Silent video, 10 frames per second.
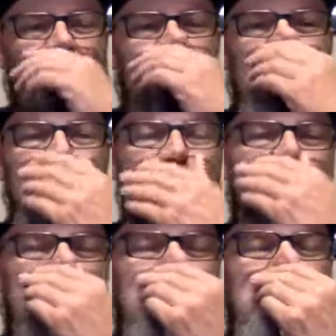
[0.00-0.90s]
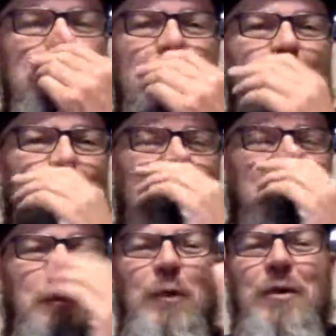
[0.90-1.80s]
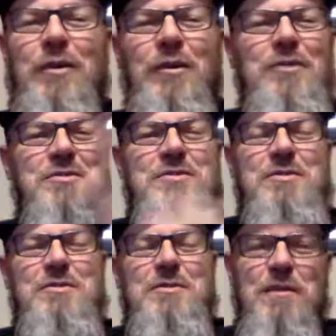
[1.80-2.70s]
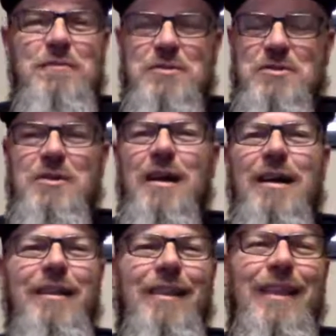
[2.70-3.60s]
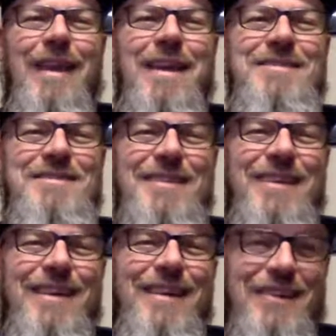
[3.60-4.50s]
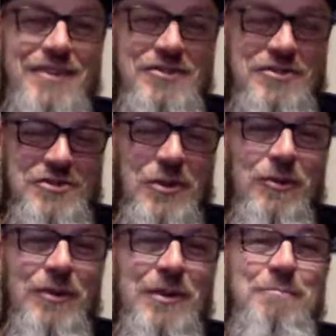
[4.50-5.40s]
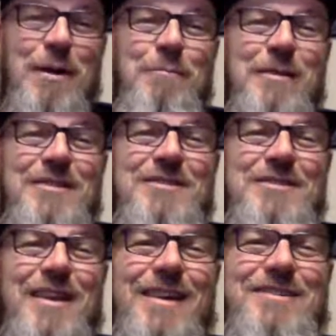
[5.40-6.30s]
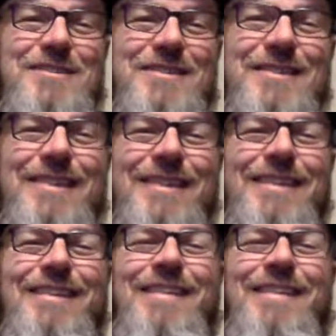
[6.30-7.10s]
terms or better words, is I've just gotten lazy and it's showing in my midsection.